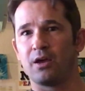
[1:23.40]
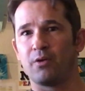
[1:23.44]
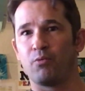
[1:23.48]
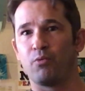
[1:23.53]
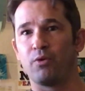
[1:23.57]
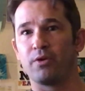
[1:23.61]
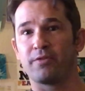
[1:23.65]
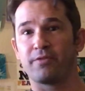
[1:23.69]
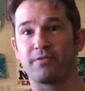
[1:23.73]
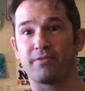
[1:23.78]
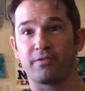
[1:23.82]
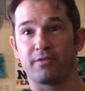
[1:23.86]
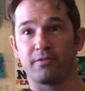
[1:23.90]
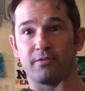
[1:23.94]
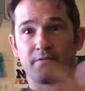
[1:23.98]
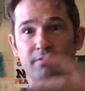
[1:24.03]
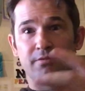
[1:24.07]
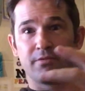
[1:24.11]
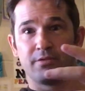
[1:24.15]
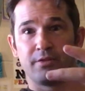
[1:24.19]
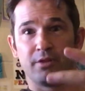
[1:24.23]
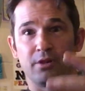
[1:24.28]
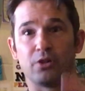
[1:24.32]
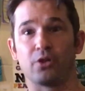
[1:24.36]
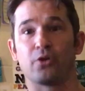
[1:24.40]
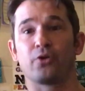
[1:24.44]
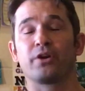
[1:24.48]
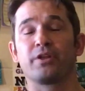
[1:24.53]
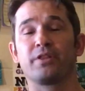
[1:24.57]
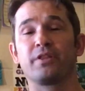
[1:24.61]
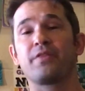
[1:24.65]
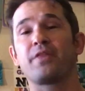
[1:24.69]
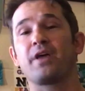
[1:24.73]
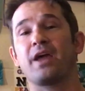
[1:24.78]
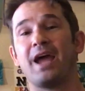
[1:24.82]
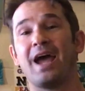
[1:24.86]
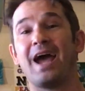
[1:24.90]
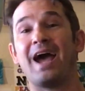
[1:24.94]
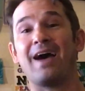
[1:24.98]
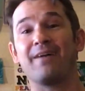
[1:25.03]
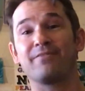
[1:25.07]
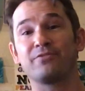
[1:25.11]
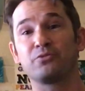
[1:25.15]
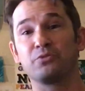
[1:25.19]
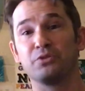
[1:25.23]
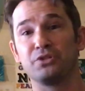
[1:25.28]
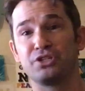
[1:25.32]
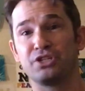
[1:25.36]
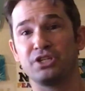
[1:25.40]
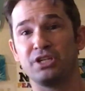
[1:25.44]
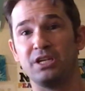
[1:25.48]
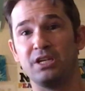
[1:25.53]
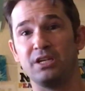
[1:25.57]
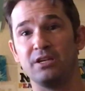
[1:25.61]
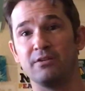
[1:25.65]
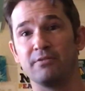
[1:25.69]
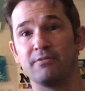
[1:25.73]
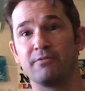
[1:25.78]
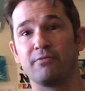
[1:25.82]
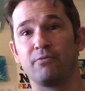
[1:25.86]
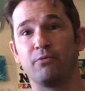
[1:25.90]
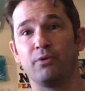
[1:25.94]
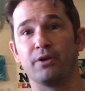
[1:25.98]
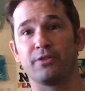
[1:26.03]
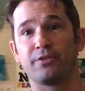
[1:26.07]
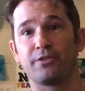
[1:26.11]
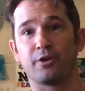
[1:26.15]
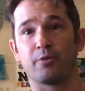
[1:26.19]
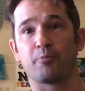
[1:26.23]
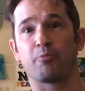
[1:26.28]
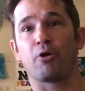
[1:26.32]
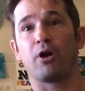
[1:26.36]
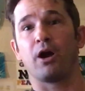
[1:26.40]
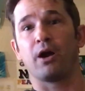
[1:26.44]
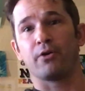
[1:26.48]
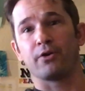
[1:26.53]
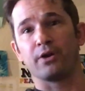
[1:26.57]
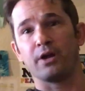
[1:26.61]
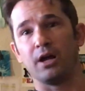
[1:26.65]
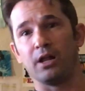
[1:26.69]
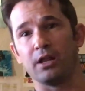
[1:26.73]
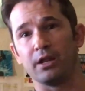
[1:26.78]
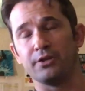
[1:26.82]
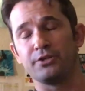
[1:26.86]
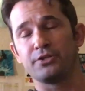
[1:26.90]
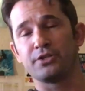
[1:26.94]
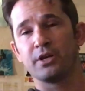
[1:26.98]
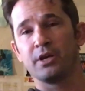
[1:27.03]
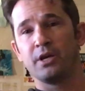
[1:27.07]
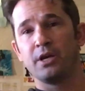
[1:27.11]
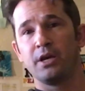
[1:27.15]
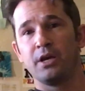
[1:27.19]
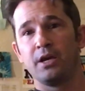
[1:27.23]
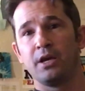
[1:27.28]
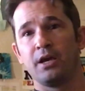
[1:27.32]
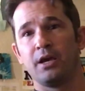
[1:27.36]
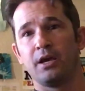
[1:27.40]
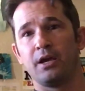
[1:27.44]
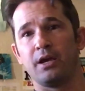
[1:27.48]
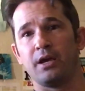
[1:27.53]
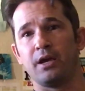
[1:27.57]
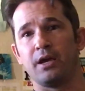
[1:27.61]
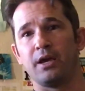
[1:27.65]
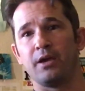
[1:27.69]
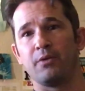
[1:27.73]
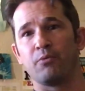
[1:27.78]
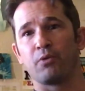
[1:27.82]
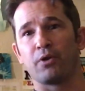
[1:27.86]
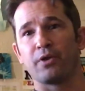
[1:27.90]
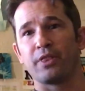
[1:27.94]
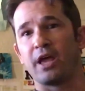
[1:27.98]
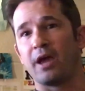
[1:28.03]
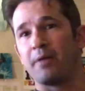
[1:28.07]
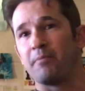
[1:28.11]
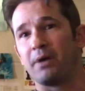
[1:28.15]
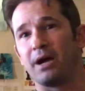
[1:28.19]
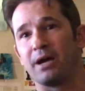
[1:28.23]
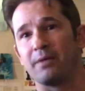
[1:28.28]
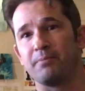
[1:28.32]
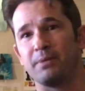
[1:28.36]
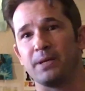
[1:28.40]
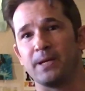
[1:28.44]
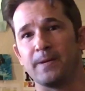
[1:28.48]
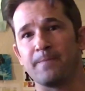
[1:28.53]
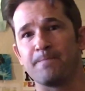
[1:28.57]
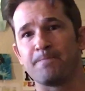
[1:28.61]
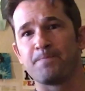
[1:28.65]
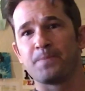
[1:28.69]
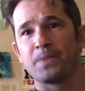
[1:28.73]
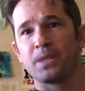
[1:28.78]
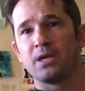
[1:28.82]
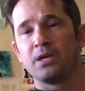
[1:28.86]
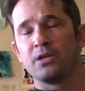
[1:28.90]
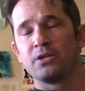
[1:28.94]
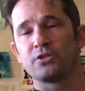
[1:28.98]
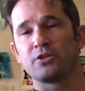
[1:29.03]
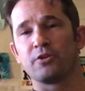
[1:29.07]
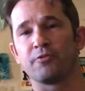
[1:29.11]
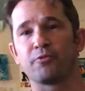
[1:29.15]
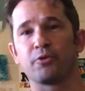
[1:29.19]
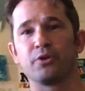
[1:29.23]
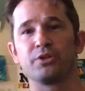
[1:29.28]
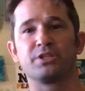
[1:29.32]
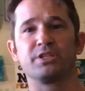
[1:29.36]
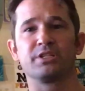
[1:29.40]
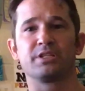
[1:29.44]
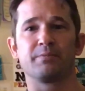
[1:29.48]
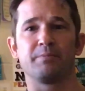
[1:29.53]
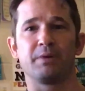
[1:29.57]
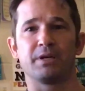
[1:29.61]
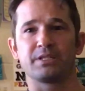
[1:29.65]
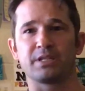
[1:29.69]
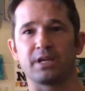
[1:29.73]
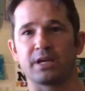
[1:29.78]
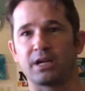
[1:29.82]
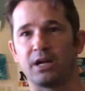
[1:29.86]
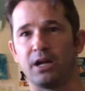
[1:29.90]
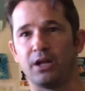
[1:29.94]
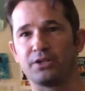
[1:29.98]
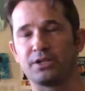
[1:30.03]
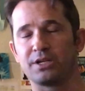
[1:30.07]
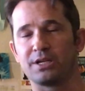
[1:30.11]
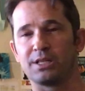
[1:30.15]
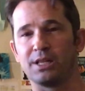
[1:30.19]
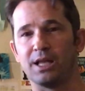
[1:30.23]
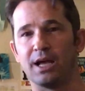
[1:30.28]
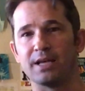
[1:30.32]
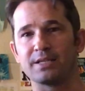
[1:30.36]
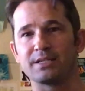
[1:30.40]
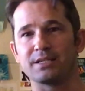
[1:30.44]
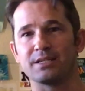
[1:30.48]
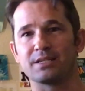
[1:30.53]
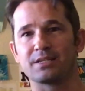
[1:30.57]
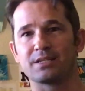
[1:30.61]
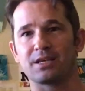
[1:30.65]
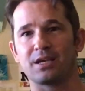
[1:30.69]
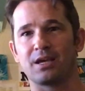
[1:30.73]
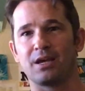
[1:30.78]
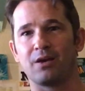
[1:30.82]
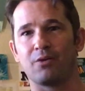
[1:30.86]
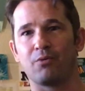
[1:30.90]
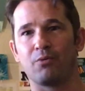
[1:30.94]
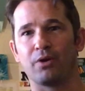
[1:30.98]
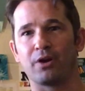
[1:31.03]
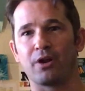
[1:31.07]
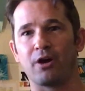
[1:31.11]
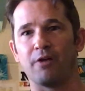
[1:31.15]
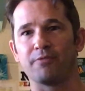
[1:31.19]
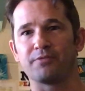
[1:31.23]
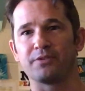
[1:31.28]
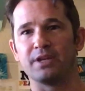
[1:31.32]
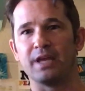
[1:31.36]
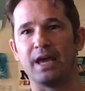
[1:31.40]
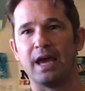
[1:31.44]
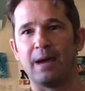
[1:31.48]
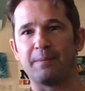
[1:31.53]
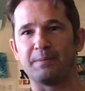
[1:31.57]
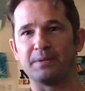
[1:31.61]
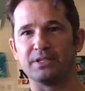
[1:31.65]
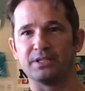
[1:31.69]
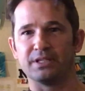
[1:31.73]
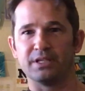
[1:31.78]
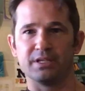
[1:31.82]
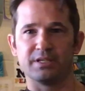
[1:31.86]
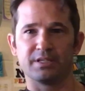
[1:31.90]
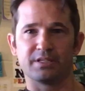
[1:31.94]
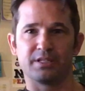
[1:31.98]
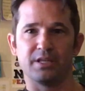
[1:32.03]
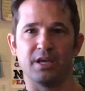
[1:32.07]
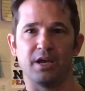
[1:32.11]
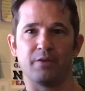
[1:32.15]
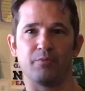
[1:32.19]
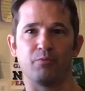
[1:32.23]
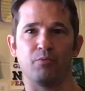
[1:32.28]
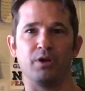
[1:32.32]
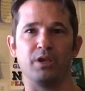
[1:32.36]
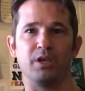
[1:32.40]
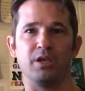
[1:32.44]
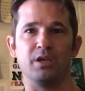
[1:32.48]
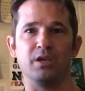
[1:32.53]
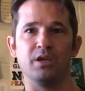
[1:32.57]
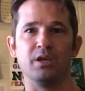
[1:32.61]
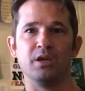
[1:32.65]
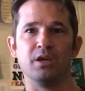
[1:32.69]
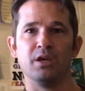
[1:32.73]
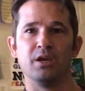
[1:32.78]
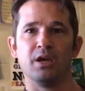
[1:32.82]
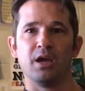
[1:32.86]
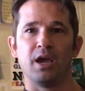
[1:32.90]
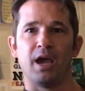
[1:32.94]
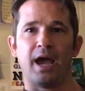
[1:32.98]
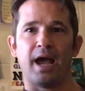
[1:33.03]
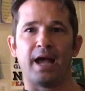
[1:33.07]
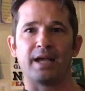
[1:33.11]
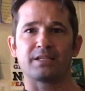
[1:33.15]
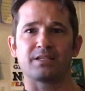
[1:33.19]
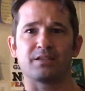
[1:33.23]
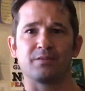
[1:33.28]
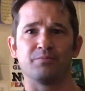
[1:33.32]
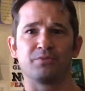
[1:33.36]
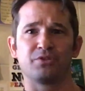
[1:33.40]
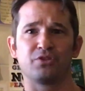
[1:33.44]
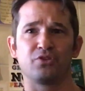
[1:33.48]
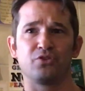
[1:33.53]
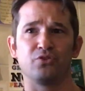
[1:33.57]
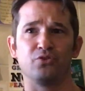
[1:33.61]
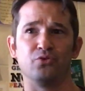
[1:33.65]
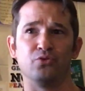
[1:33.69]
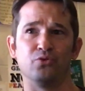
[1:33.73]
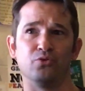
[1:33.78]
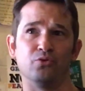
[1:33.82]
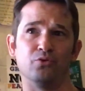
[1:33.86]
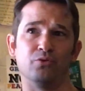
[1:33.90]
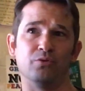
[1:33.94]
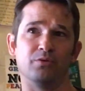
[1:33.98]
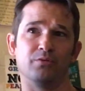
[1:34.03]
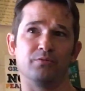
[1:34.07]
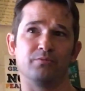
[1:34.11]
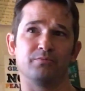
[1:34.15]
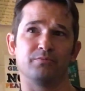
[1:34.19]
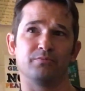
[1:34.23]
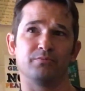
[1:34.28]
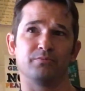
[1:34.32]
with the learning that they have to achieve with their prior knowledge and where that might be. So for instance, in my psychology classes, what often happens is that we ask them to,